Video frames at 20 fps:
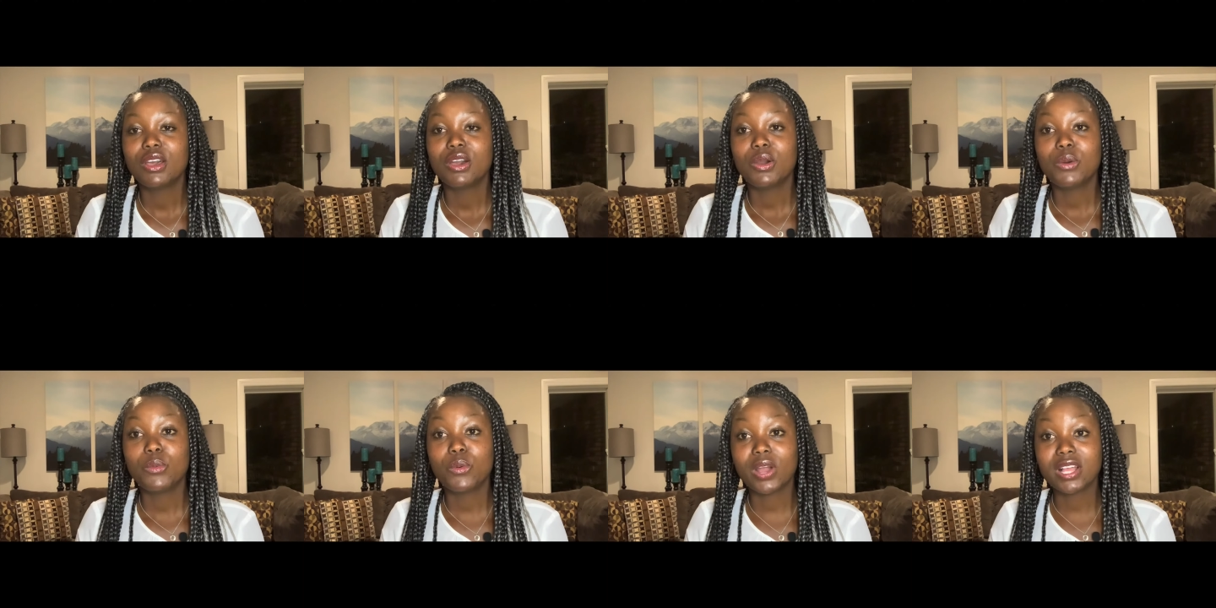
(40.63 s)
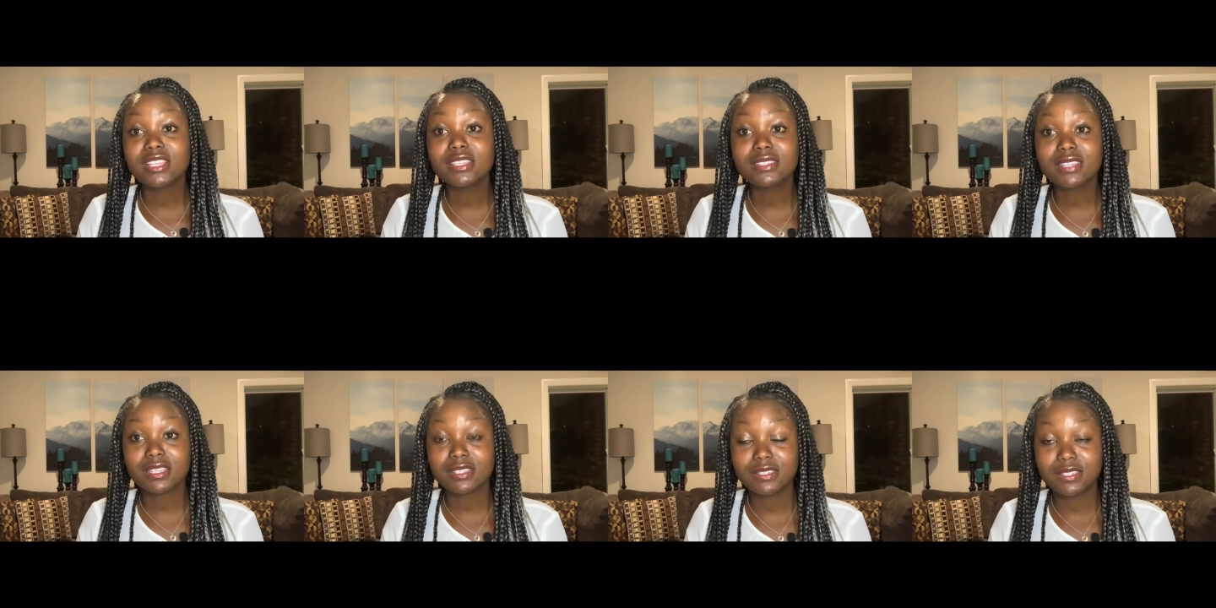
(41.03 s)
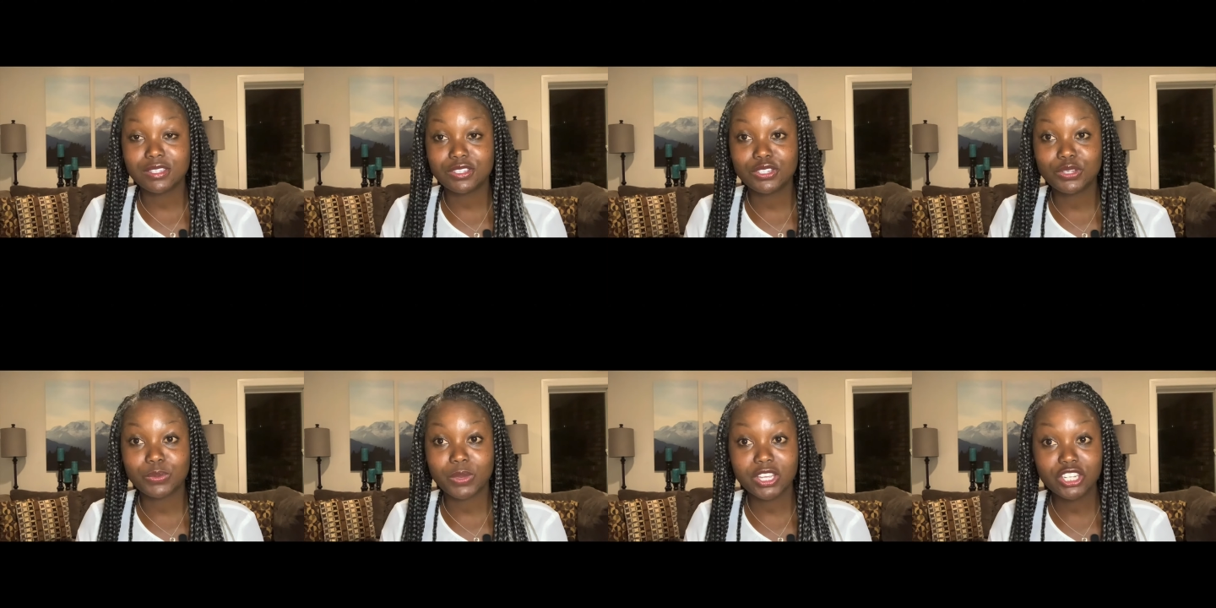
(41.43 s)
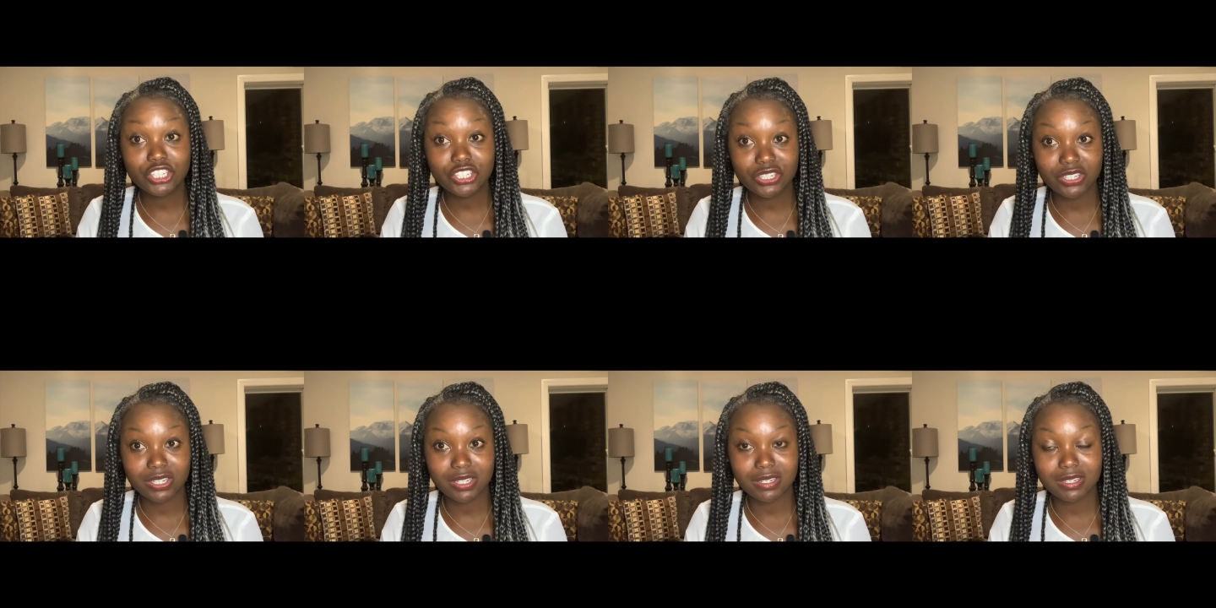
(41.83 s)
One such
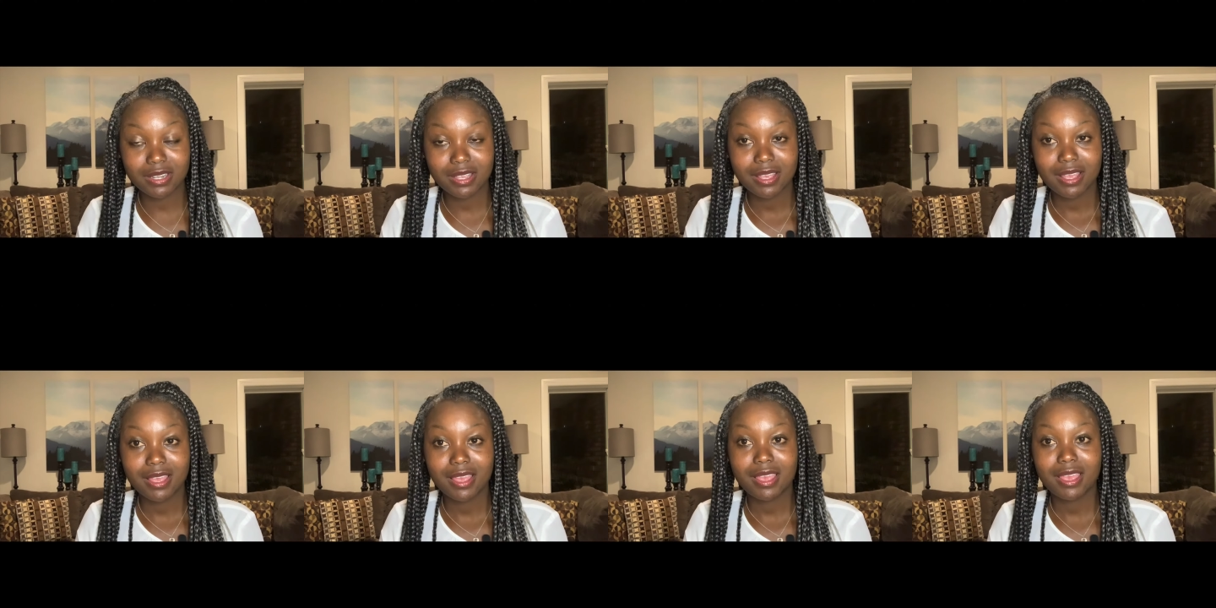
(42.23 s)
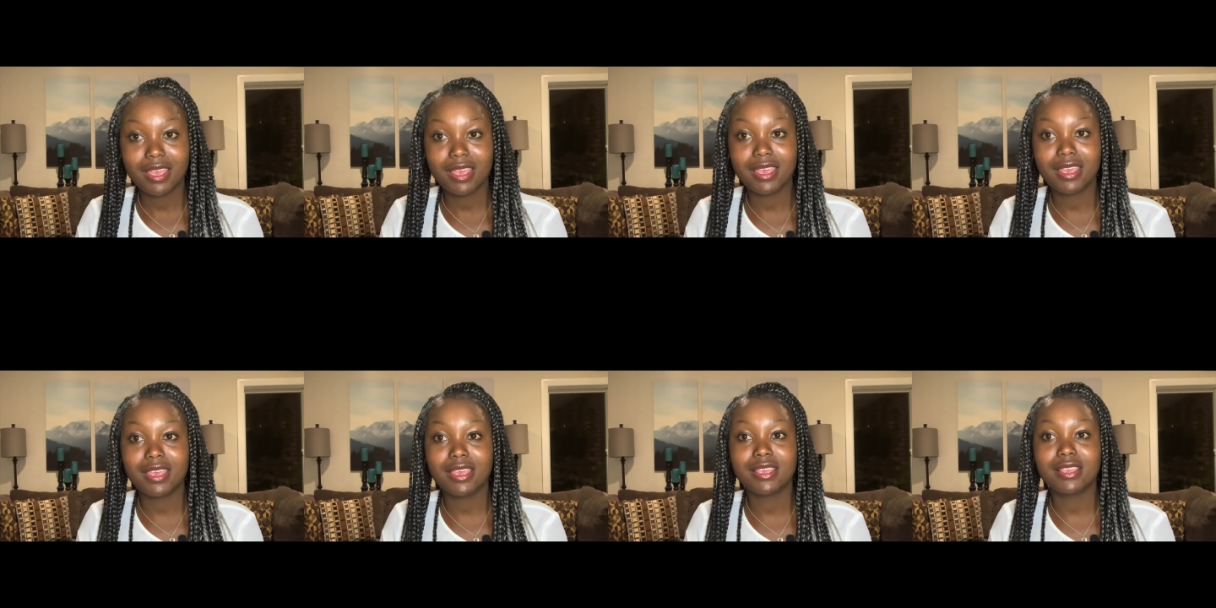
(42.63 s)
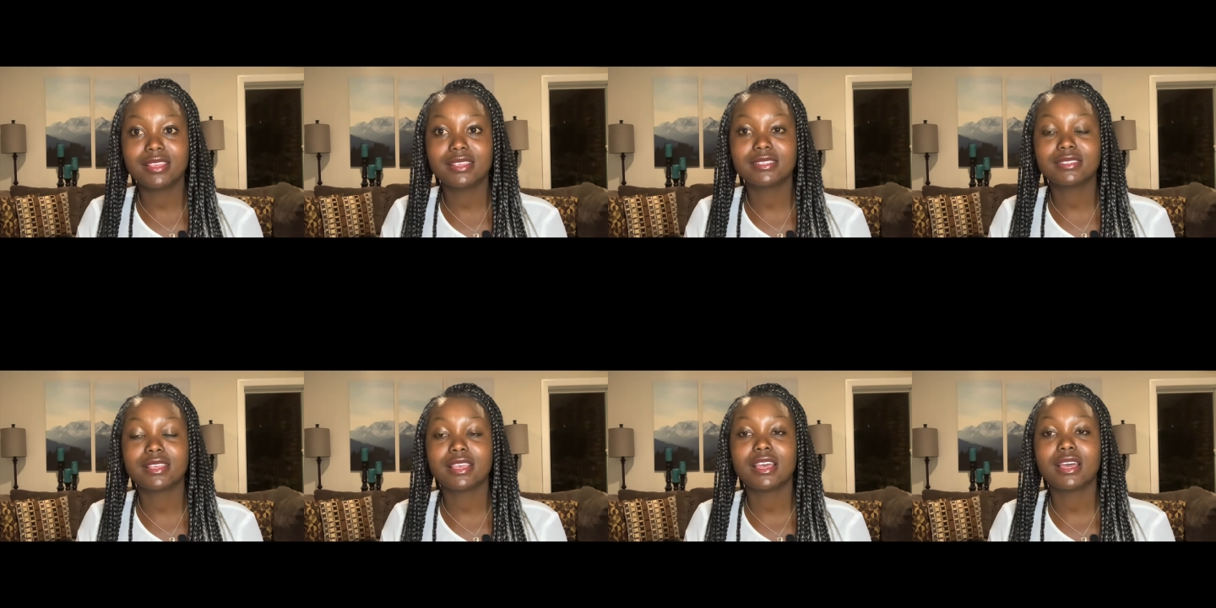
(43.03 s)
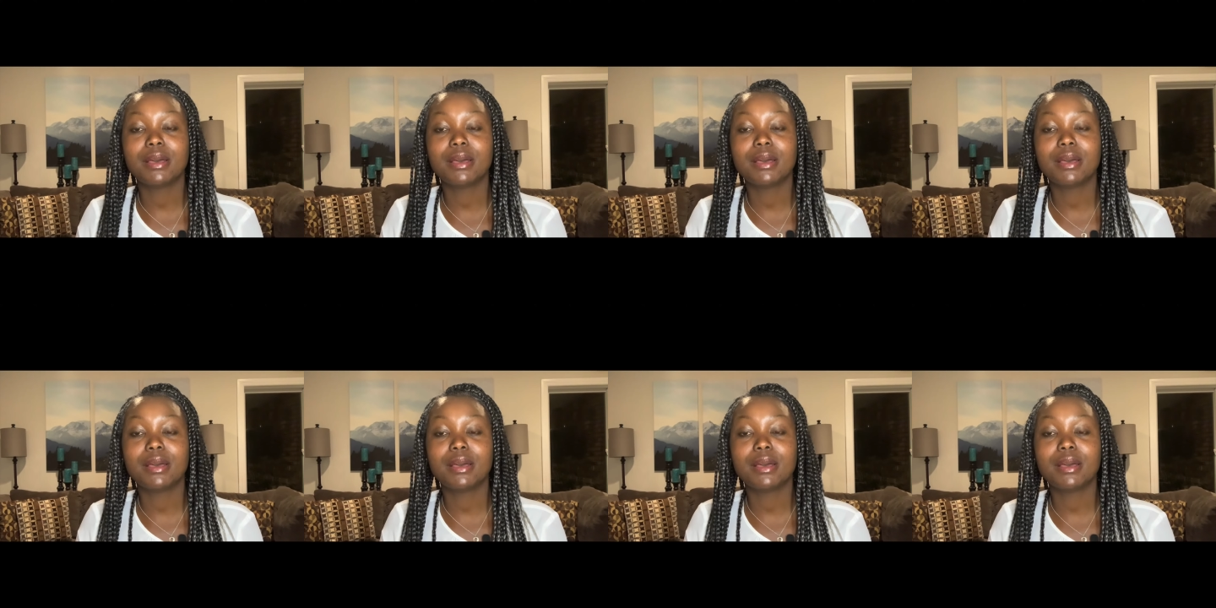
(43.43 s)
situation is